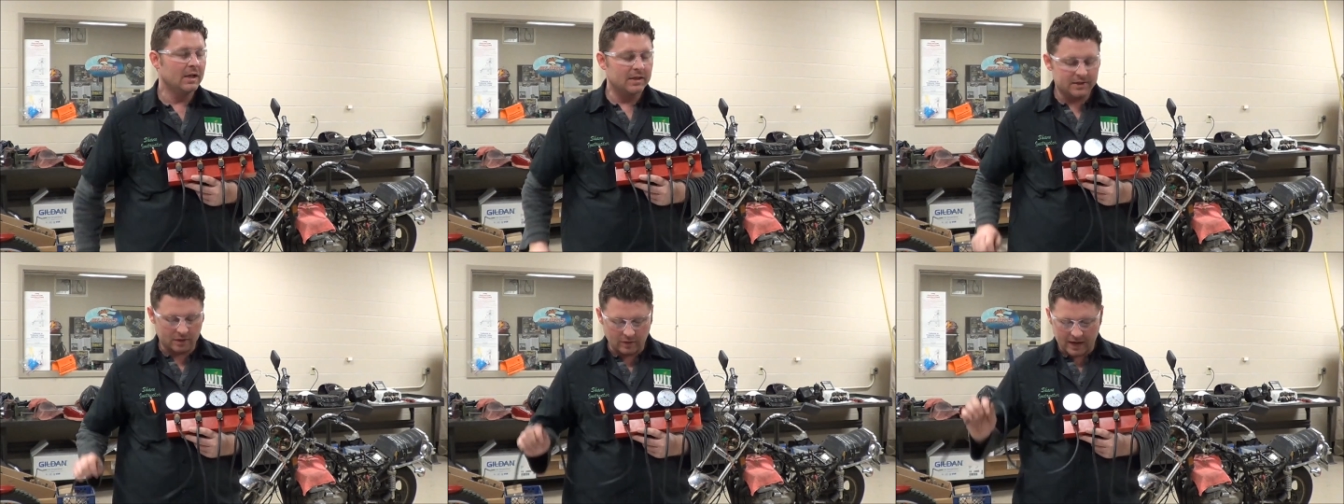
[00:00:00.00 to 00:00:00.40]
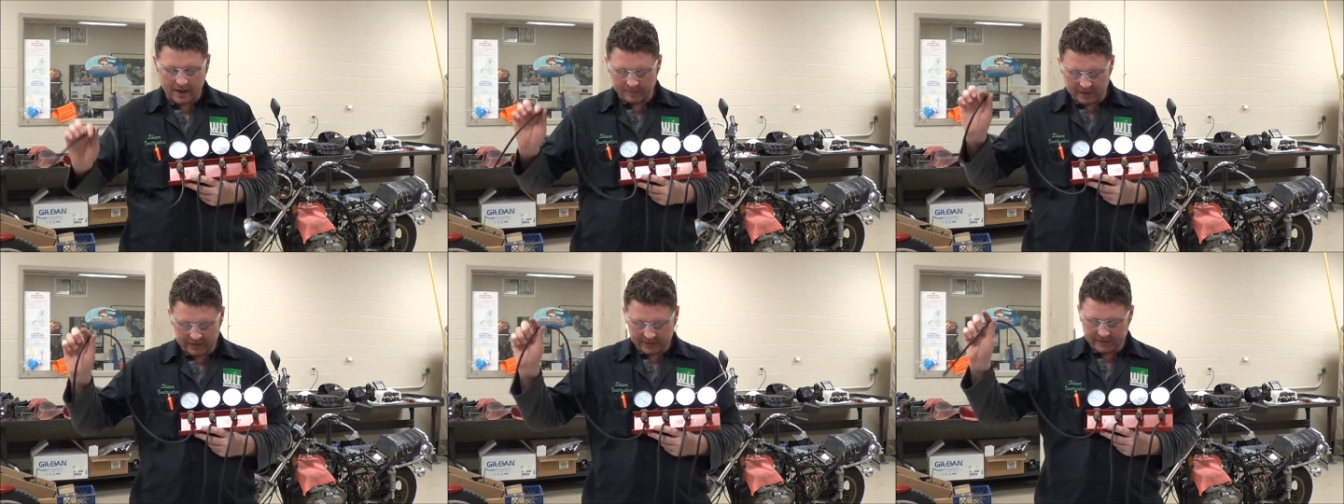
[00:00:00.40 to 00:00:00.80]
So
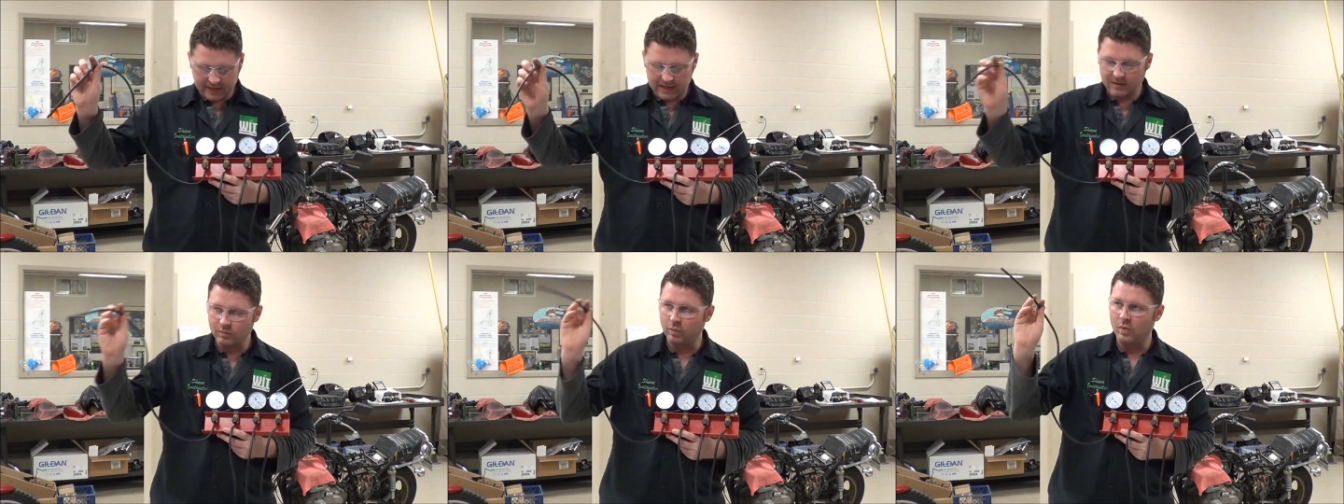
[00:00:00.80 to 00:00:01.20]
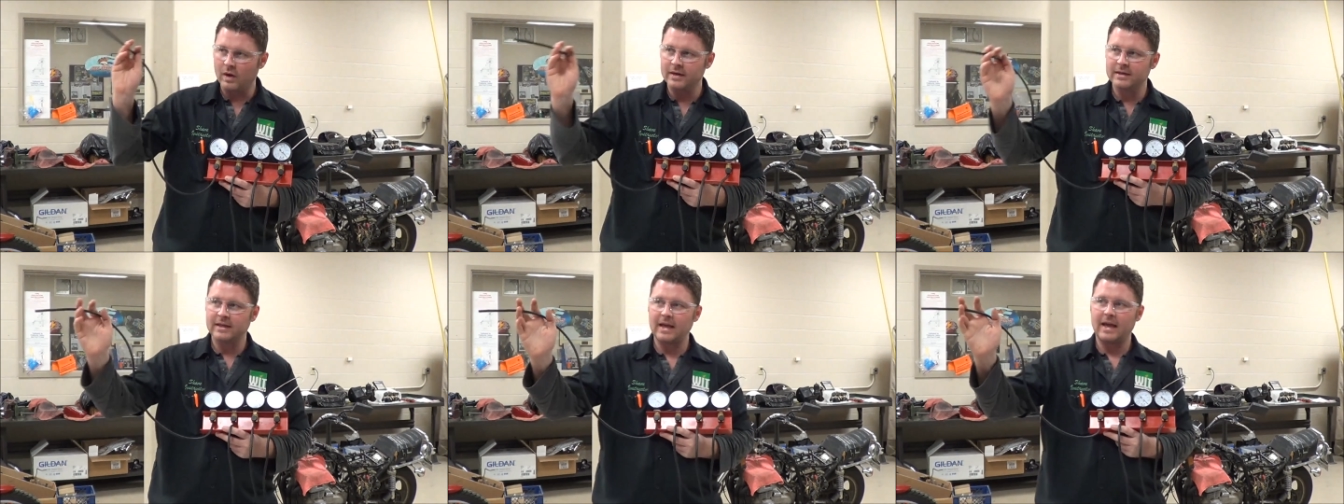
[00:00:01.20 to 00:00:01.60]
I'm going to take
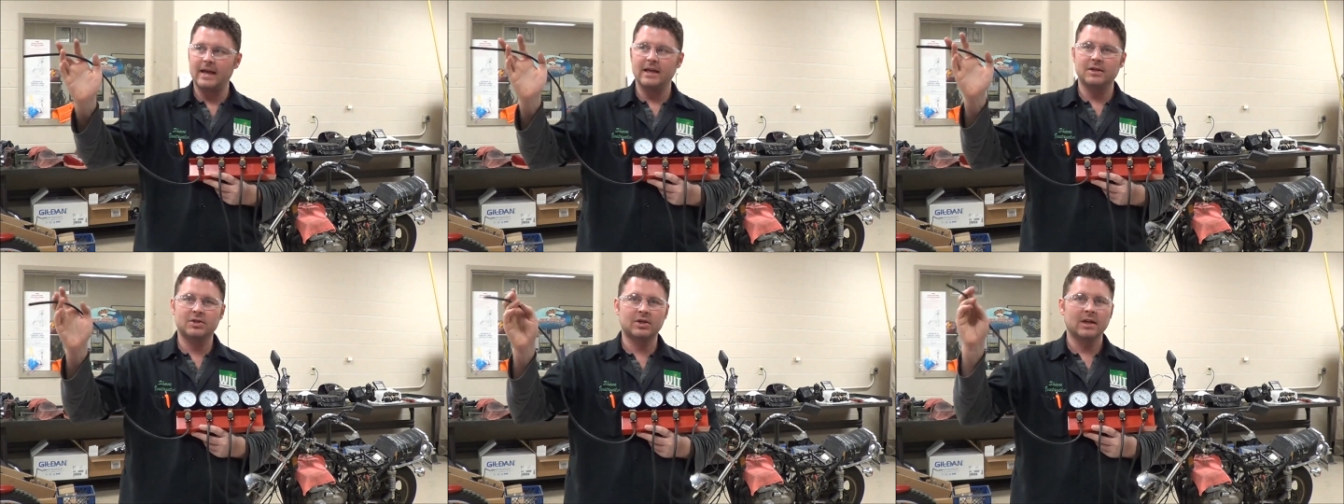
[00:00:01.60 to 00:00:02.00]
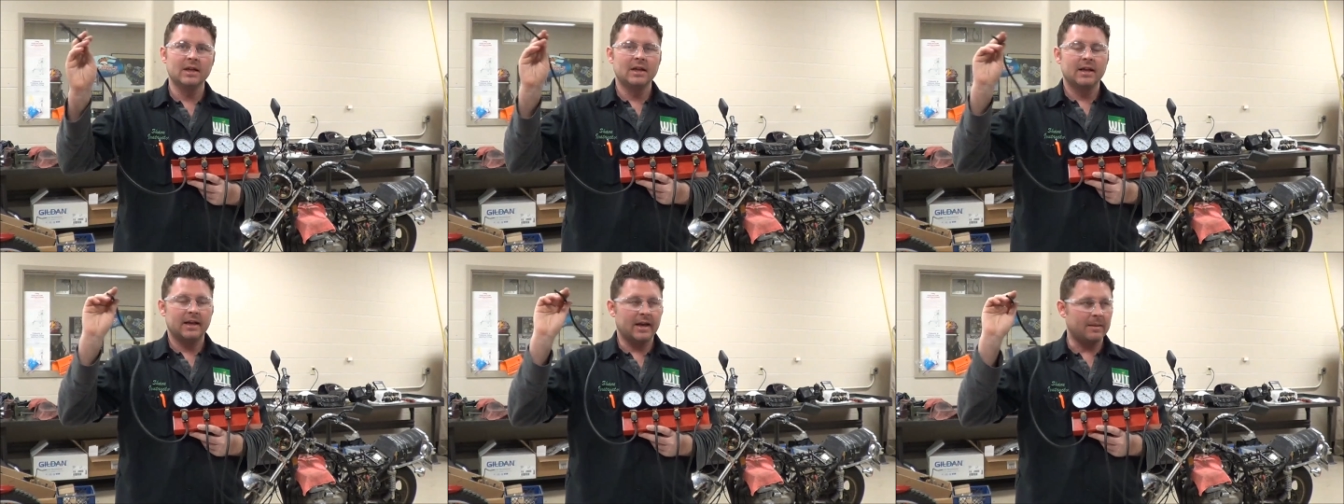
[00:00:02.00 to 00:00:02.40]
one gauge
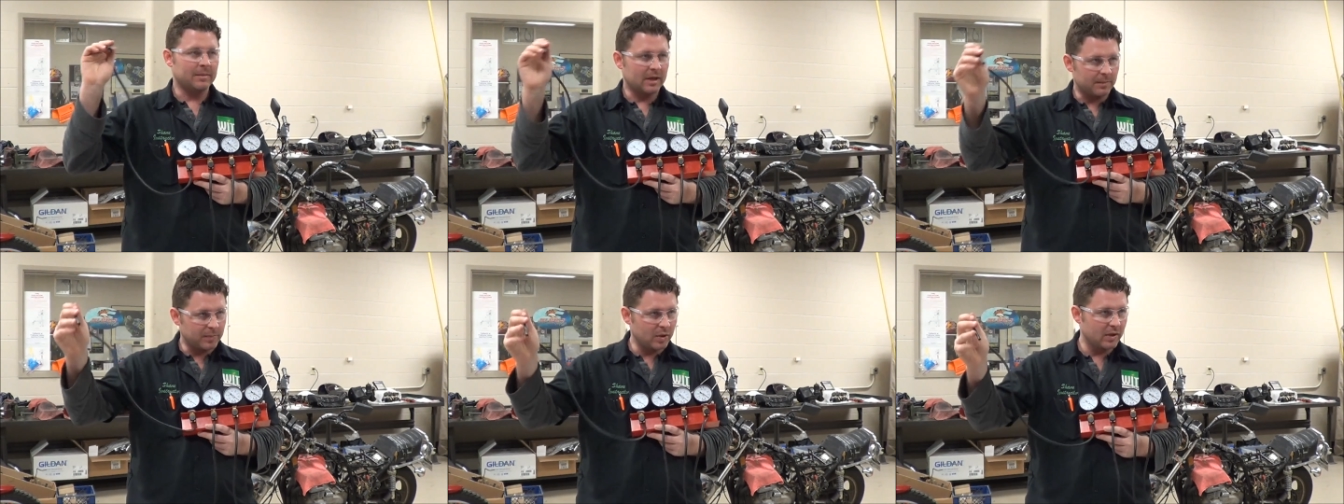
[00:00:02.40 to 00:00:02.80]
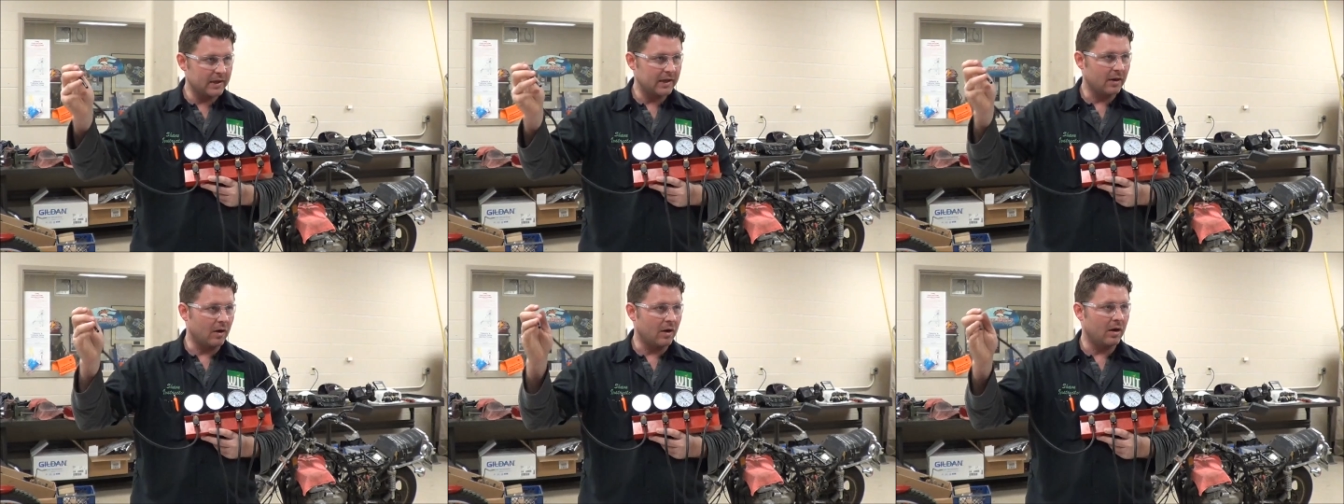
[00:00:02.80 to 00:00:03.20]
and I'm going to
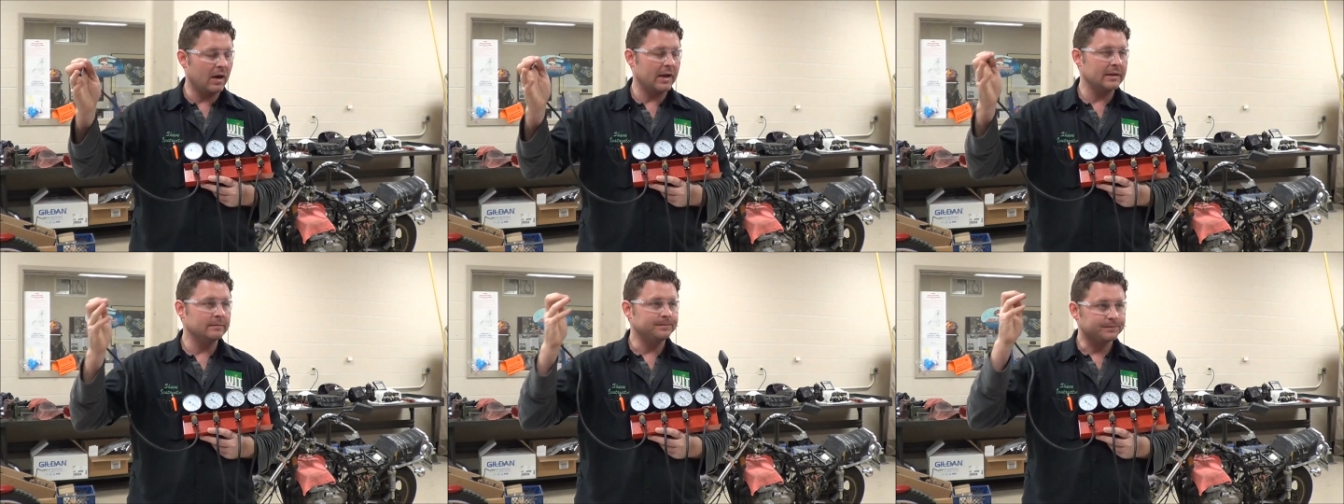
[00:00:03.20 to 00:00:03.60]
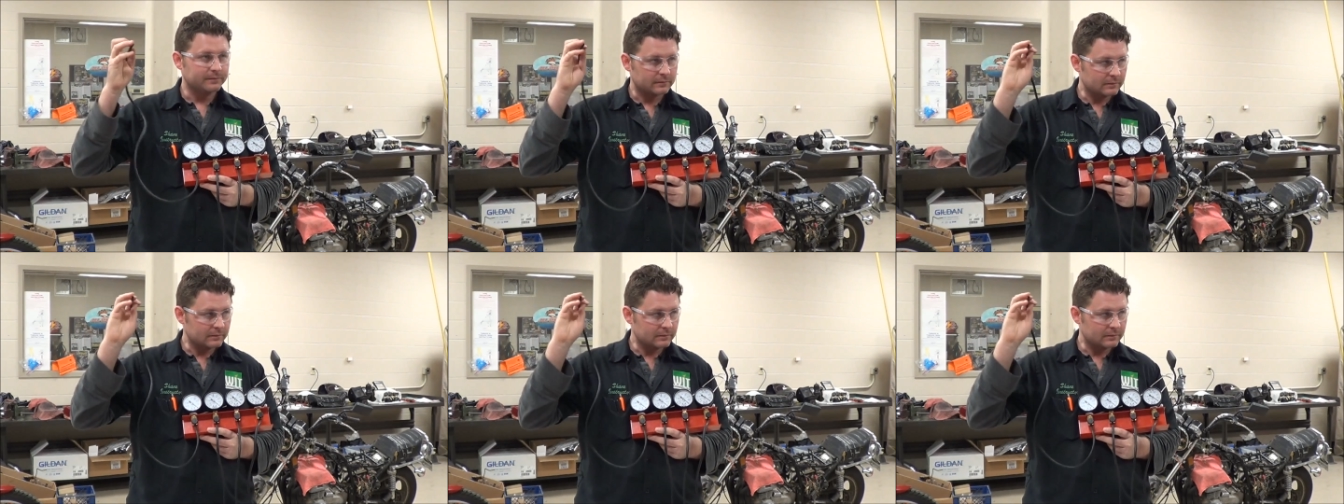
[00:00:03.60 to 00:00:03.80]
put it on